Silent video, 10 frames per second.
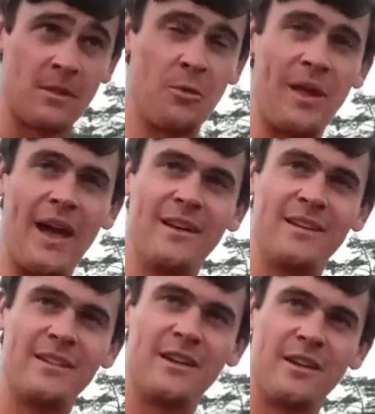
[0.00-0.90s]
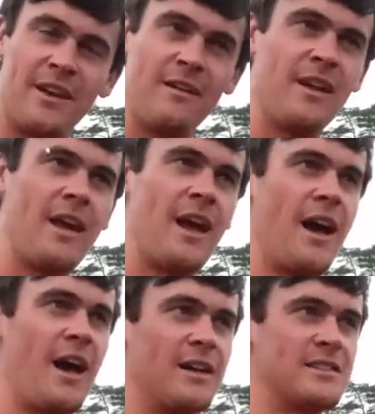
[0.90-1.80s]
When do we end? Yeah.
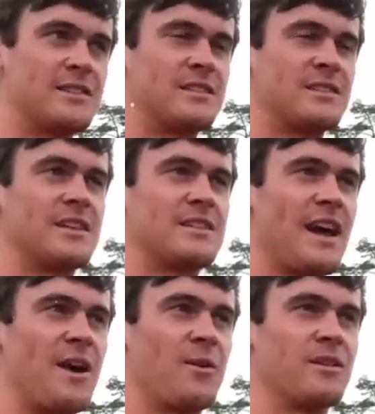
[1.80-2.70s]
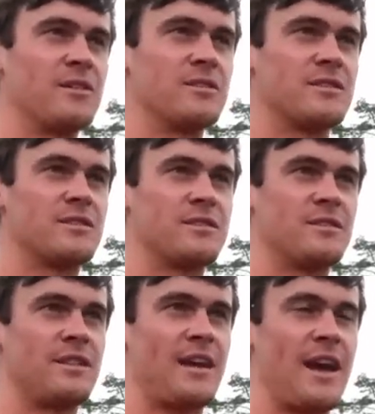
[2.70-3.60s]
Uh, six
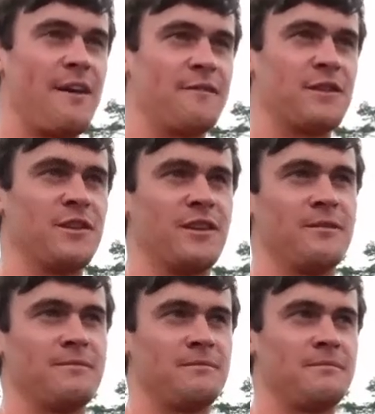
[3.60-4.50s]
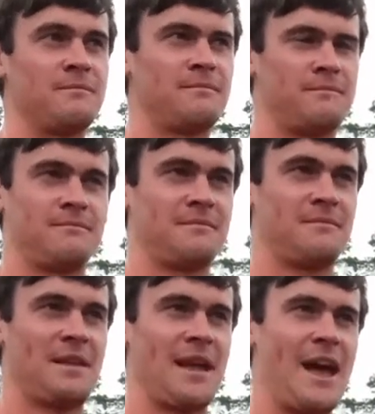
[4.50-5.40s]
hours after
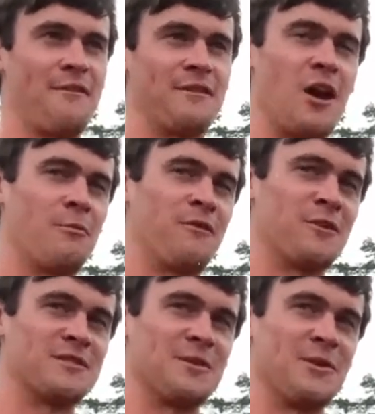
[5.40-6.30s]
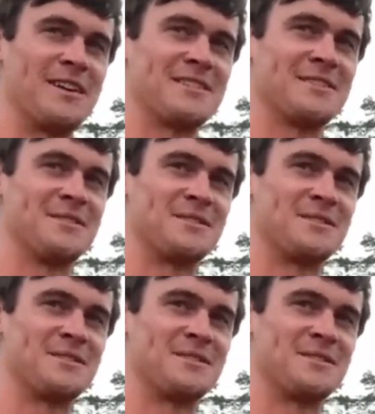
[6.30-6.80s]
half an hour before sunrise.